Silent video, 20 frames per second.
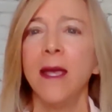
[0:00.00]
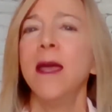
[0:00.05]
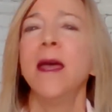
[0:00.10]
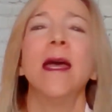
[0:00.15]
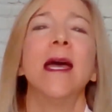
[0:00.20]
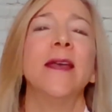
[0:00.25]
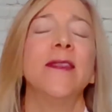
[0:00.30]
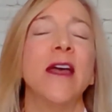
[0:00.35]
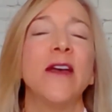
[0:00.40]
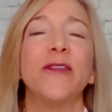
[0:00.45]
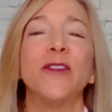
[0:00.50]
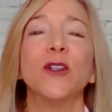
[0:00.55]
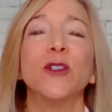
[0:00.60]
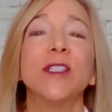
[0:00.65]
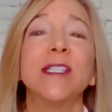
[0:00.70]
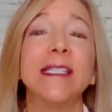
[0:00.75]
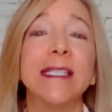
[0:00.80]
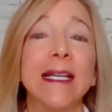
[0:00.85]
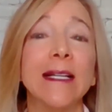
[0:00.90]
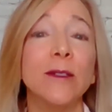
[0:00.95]
and that their
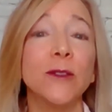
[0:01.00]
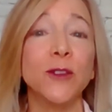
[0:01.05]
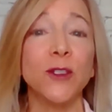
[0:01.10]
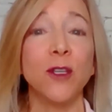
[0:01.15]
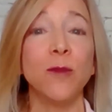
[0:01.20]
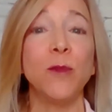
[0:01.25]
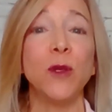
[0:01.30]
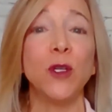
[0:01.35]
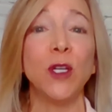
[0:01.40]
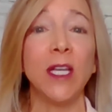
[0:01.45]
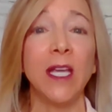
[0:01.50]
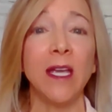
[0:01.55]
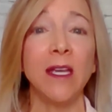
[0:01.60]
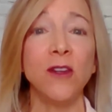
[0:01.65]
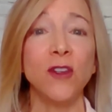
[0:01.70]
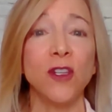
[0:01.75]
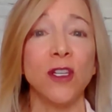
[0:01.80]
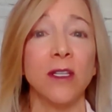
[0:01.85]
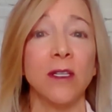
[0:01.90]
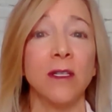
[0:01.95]
sales
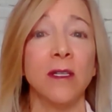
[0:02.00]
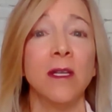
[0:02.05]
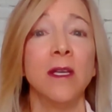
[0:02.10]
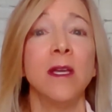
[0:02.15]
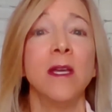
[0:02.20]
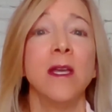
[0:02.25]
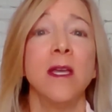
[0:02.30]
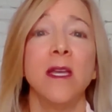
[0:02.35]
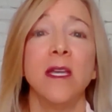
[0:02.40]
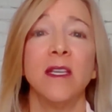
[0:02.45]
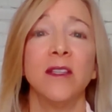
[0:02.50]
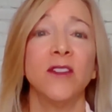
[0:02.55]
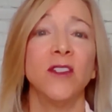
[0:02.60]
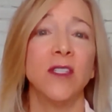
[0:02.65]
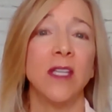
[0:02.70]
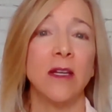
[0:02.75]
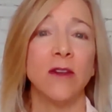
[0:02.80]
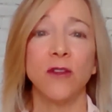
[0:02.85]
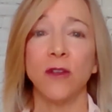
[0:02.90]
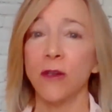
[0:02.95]
communication is
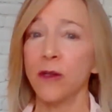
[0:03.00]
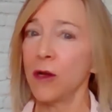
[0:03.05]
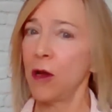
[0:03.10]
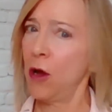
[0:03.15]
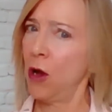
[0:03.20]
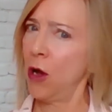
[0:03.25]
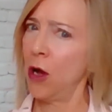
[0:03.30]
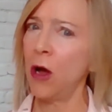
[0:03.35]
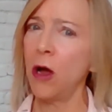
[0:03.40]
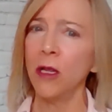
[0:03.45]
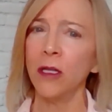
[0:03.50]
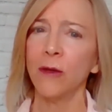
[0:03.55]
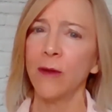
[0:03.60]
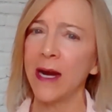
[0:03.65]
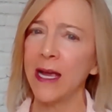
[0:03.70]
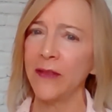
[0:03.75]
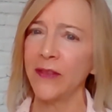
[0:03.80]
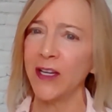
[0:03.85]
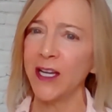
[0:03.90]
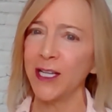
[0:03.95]
centered all
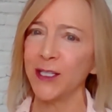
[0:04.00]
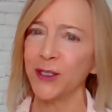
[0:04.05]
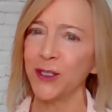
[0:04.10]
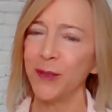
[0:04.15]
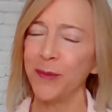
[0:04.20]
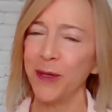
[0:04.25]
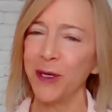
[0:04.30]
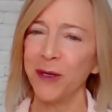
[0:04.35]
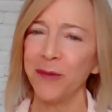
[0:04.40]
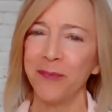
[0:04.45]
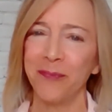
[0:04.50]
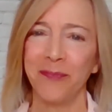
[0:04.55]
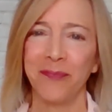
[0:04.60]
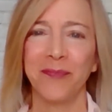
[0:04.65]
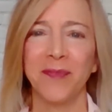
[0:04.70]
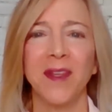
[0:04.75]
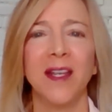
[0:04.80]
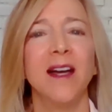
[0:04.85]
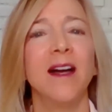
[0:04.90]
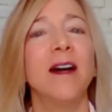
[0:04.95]
around the customer.
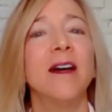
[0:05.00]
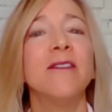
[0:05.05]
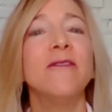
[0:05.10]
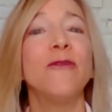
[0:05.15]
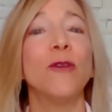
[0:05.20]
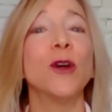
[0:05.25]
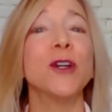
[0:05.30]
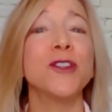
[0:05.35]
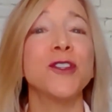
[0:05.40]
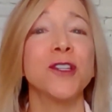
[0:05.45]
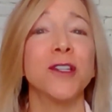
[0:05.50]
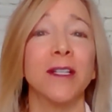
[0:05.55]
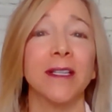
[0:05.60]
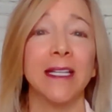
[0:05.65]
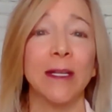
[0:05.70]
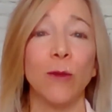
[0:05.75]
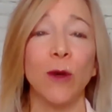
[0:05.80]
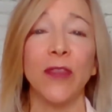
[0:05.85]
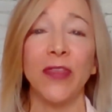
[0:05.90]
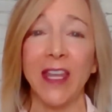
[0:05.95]

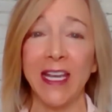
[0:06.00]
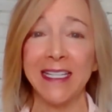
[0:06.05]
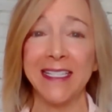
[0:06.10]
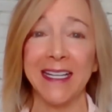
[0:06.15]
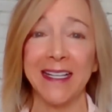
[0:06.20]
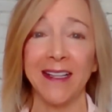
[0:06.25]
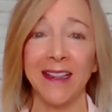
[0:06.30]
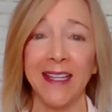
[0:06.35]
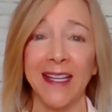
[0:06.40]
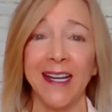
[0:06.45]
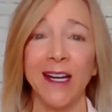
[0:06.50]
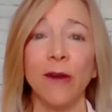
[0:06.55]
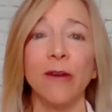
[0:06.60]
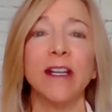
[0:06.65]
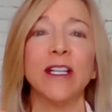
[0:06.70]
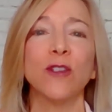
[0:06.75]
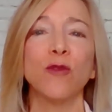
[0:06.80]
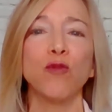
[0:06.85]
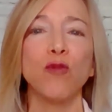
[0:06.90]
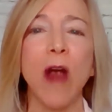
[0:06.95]
Unfortunately, what they declare
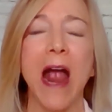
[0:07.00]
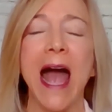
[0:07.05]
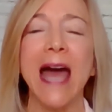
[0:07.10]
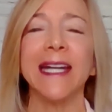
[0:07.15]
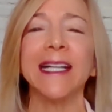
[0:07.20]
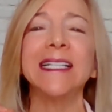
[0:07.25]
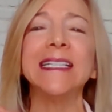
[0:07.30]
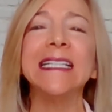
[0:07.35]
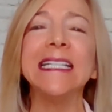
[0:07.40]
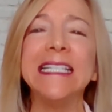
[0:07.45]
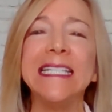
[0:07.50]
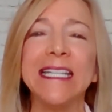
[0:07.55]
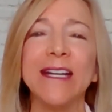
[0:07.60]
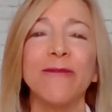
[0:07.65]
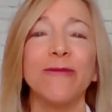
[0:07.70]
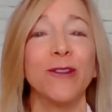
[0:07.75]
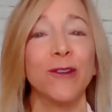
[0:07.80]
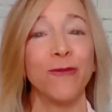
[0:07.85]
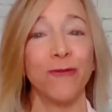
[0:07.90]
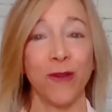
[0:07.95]
is radically
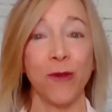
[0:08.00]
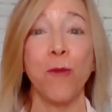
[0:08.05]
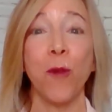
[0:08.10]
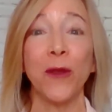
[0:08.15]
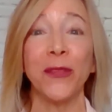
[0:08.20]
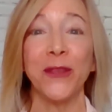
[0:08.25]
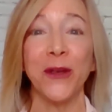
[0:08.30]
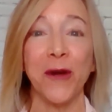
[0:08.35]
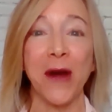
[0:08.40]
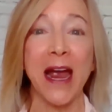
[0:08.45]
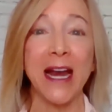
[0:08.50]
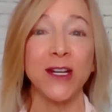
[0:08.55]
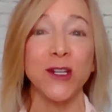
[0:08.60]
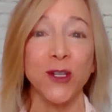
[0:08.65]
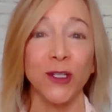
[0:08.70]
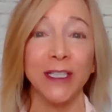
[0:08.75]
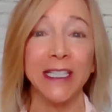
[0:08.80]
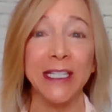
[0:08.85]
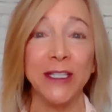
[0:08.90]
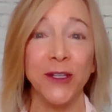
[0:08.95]
different from what they're
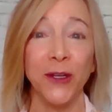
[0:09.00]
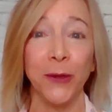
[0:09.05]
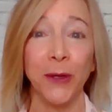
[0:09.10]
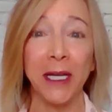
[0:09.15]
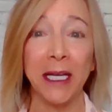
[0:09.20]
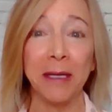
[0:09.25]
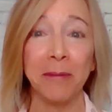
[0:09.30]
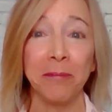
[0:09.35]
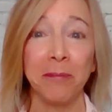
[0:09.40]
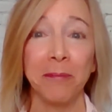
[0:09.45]
actually doing.